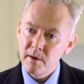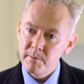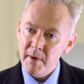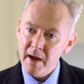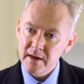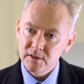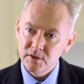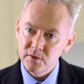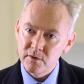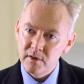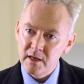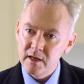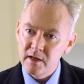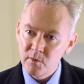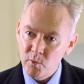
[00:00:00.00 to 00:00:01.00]
come back to
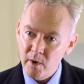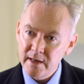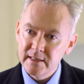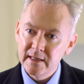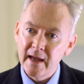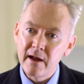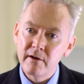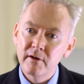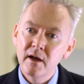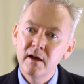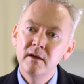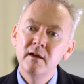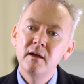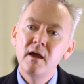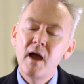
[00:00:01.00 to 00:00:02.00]
the waiting area,